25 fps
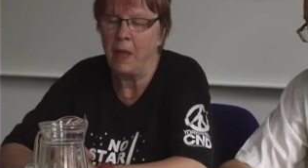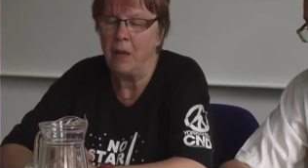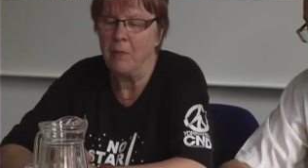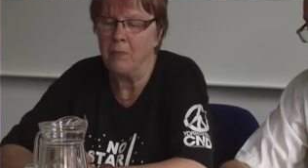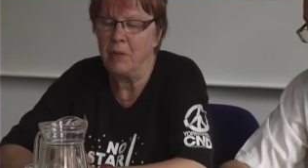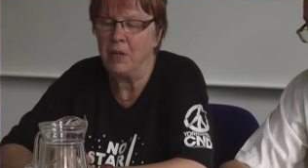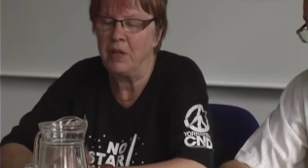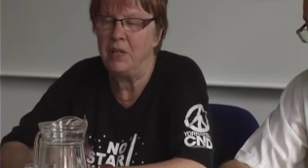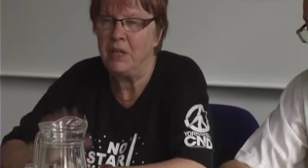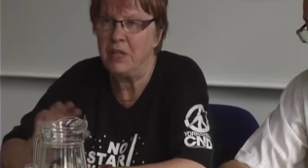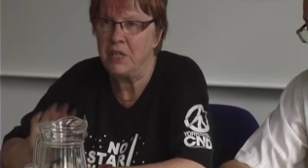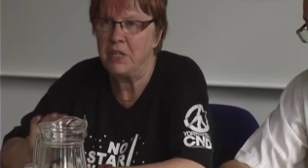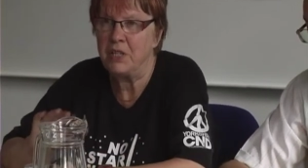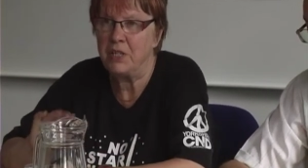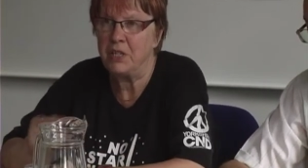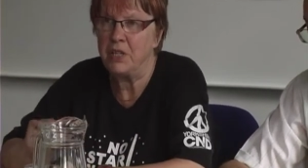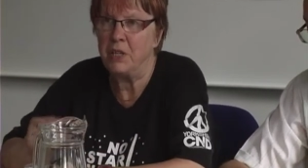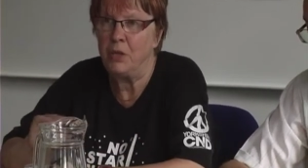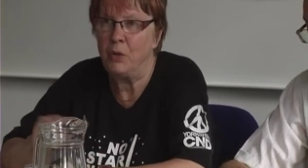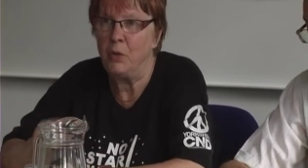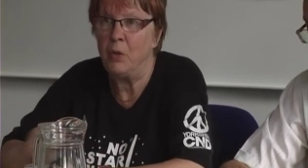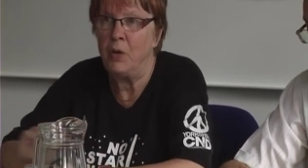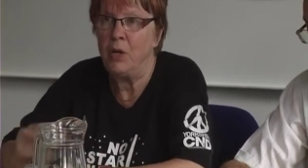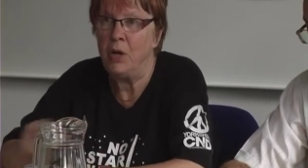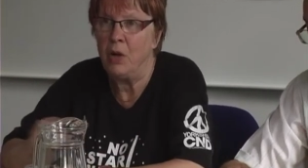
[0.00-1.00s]
but it's
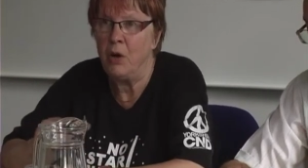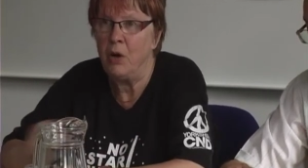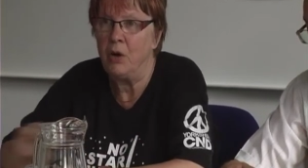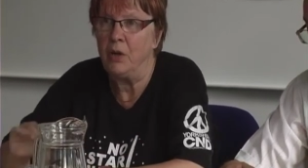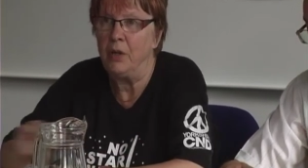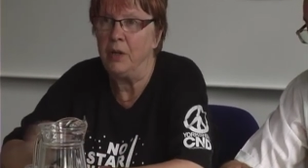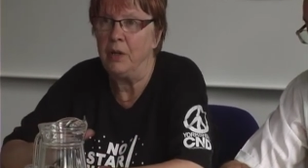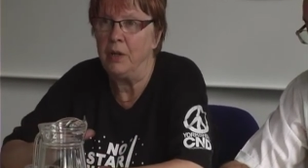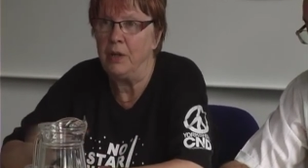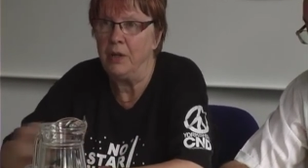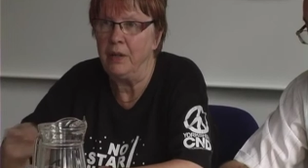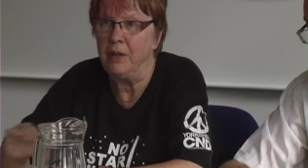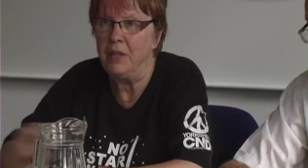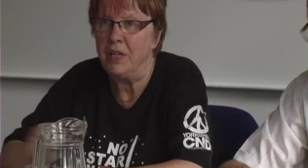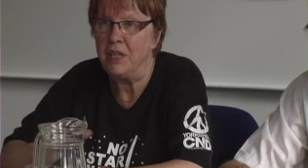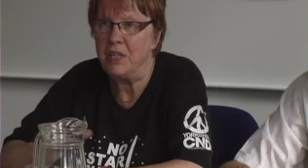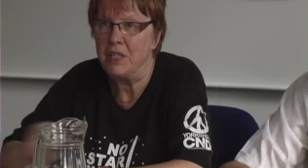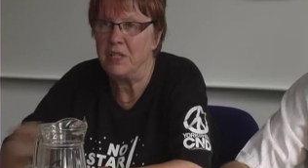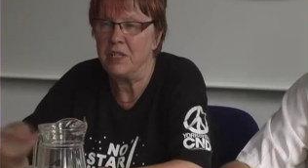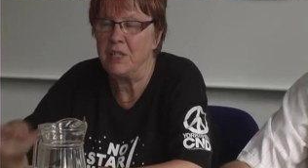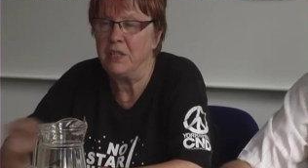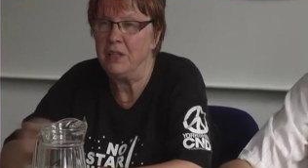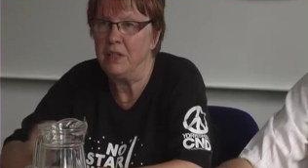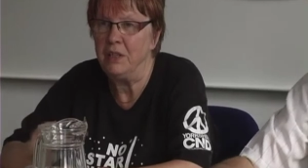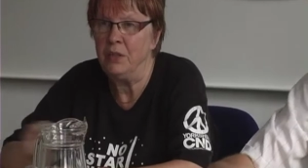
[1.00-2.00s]
going on
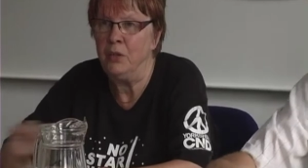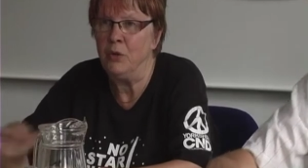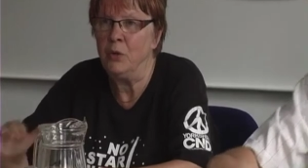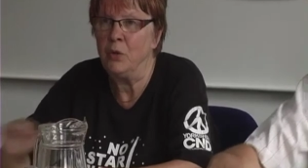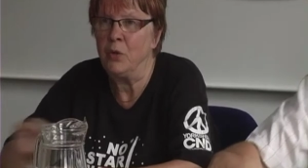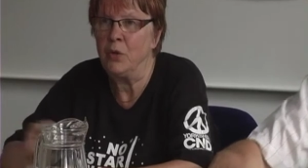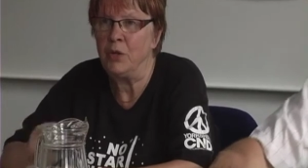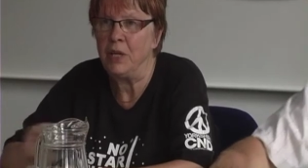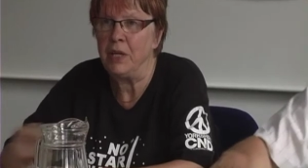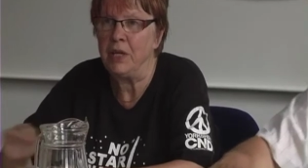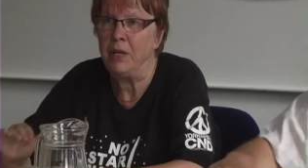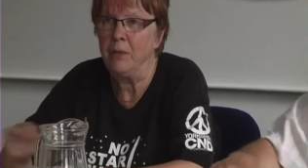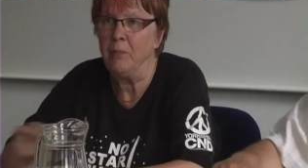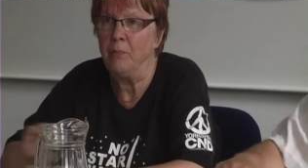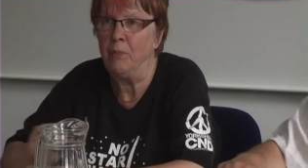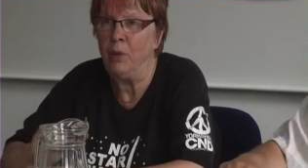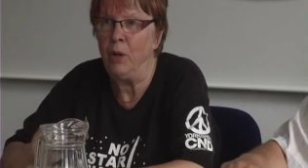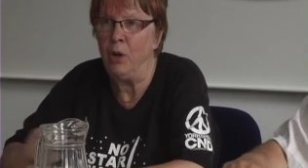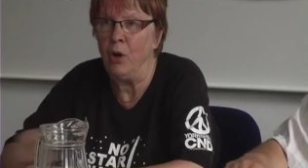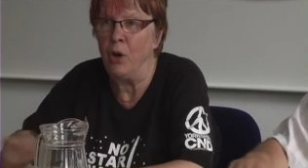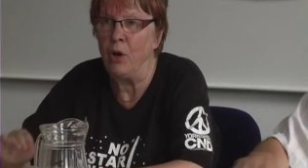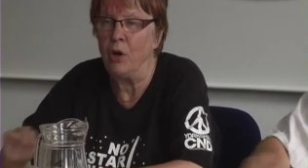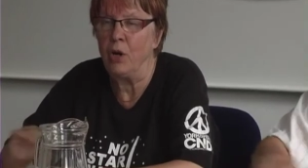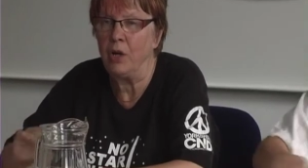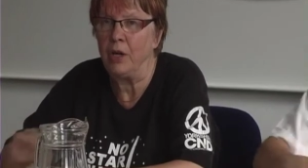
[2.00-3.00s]
this Nordic
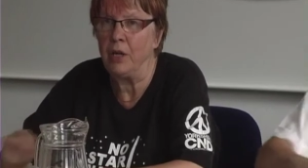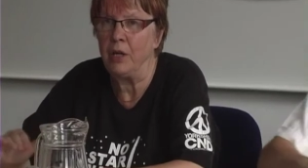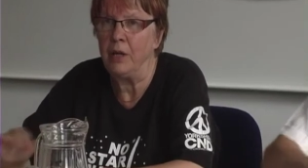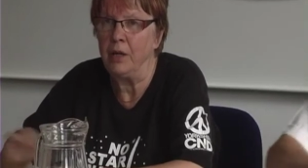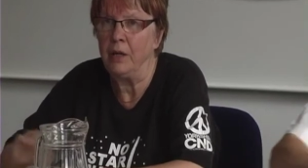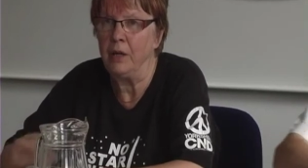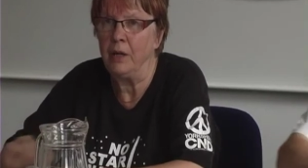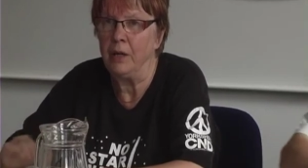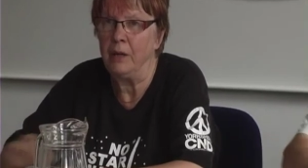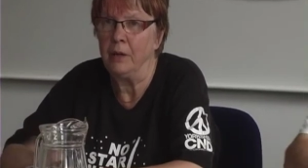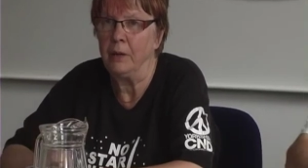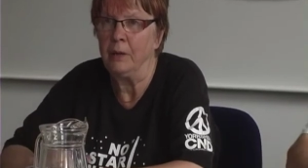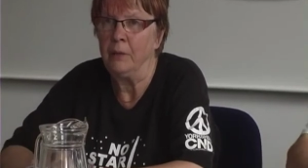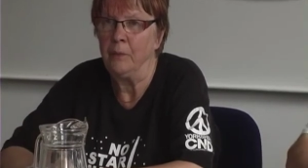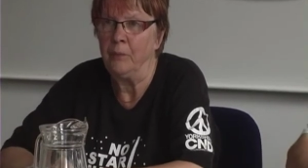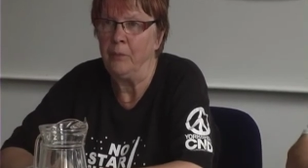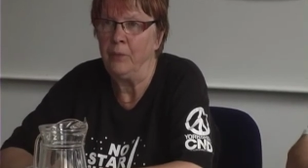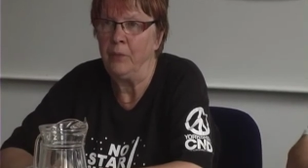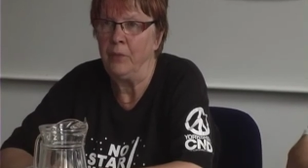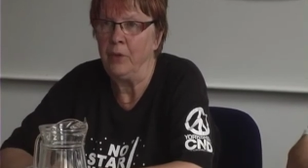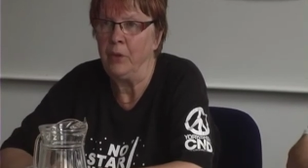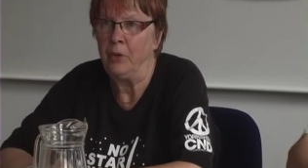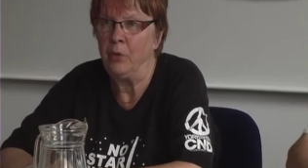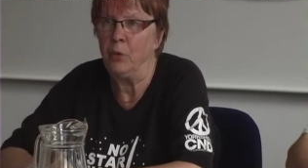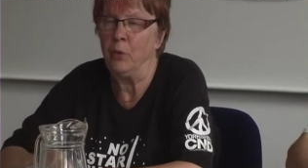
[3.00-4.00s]
bloc
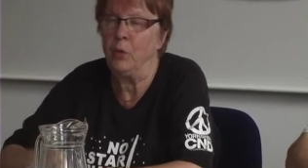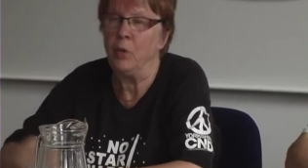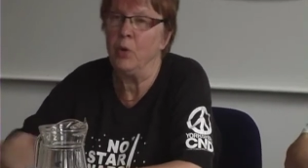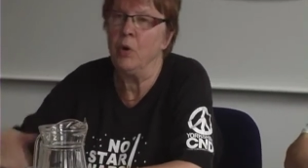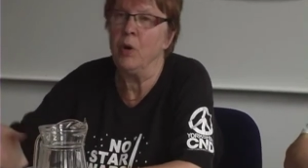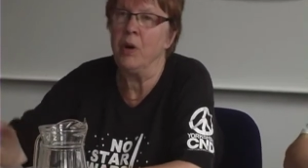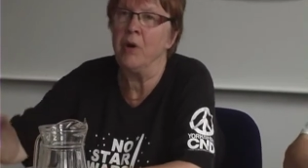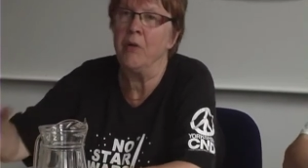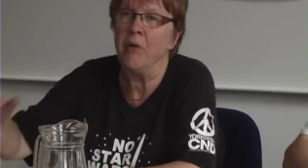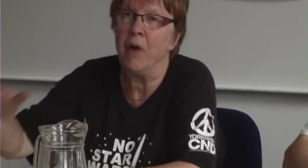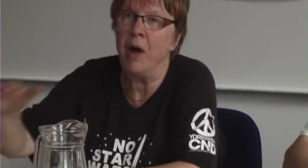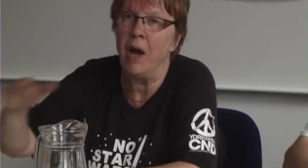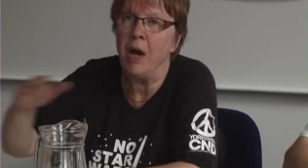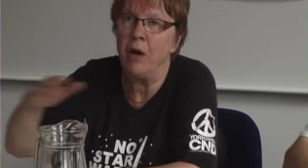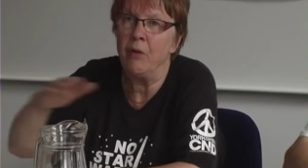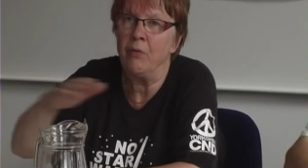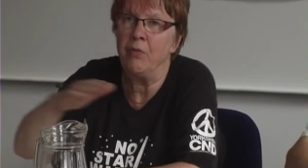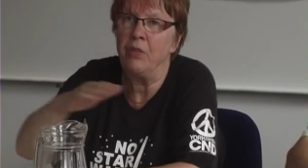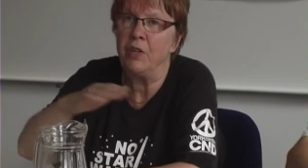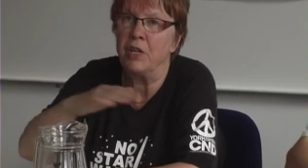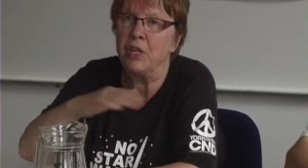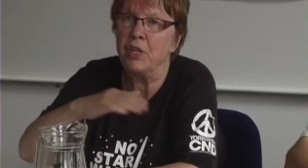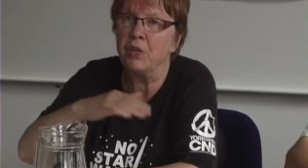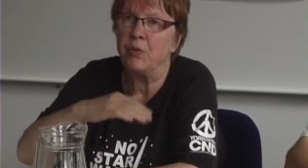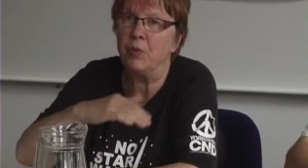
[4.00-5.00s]
to go around
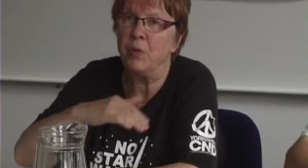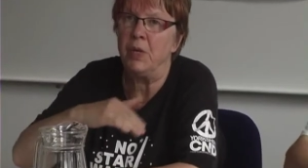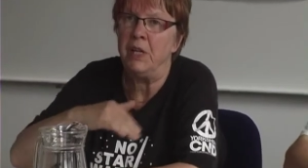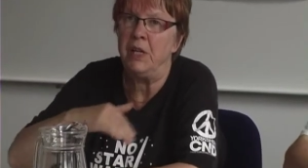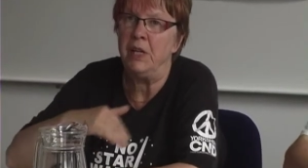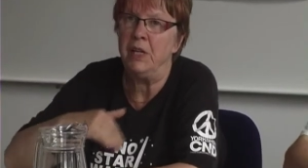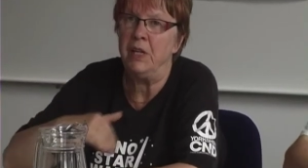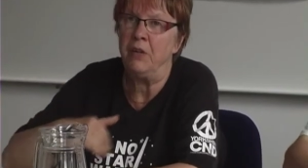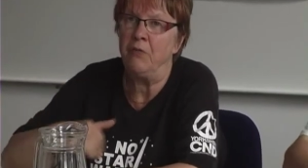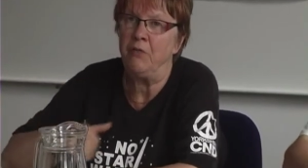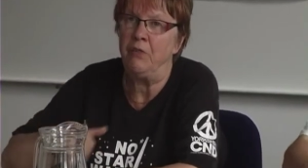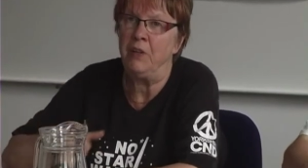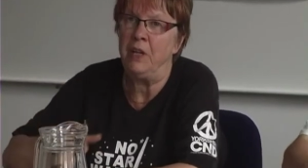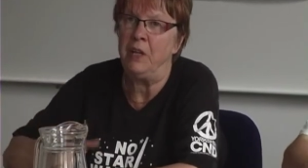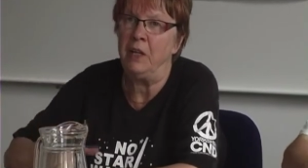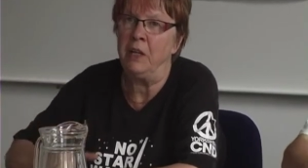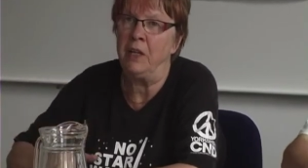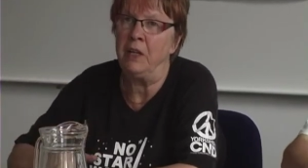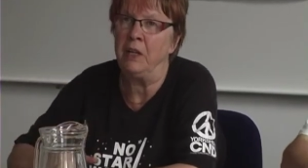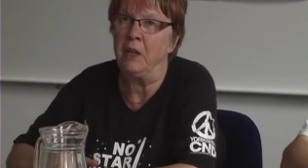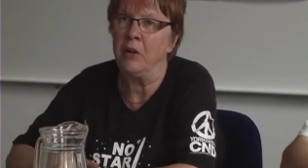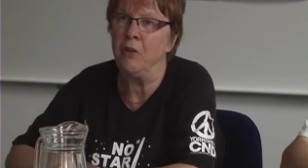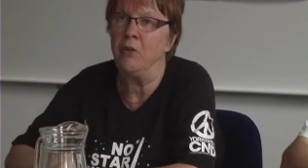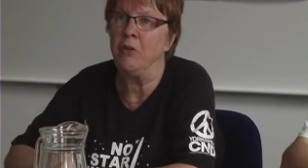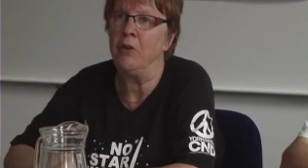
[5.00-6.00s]
that Sweden and
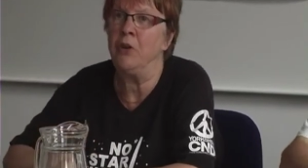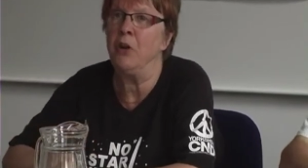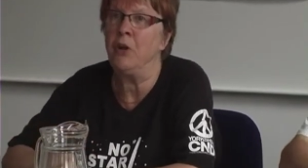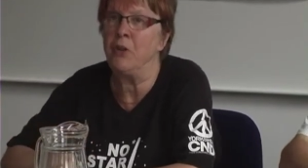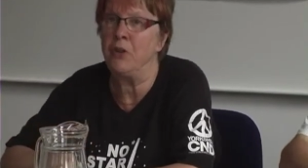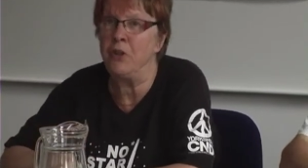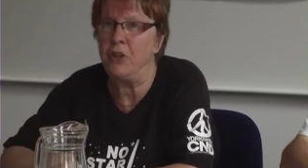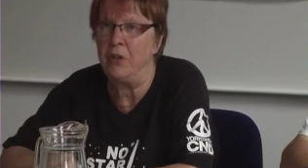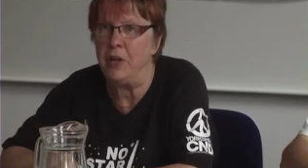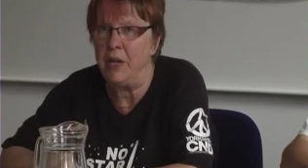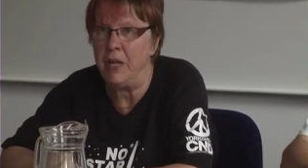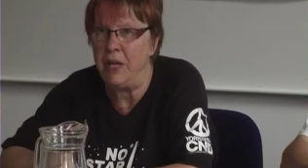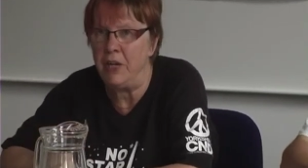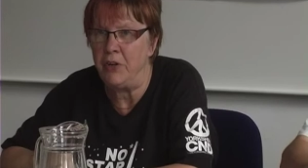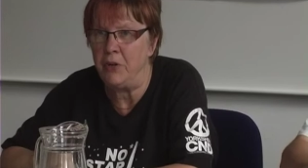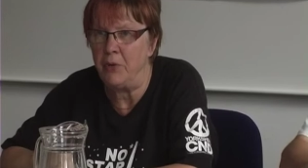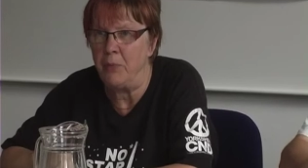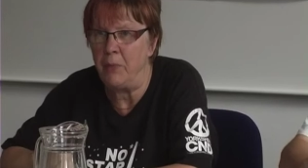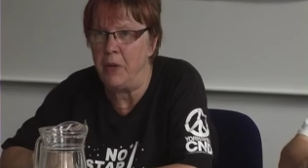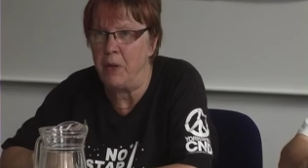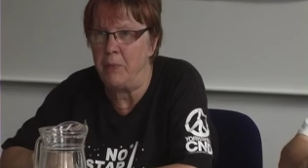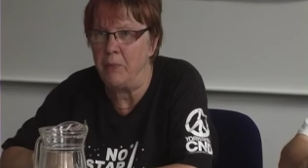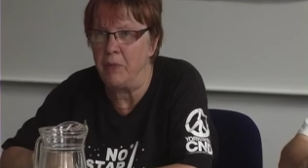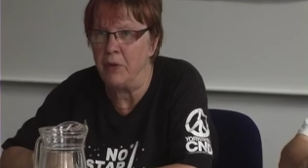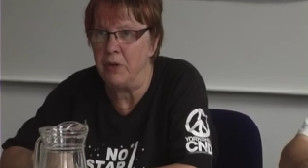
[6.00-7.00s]
Finland are not NATO
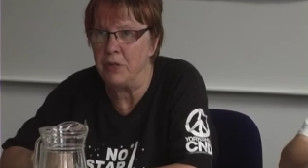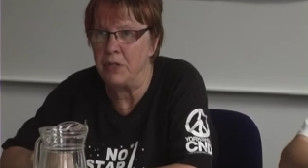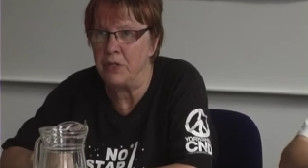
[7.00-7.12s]
members.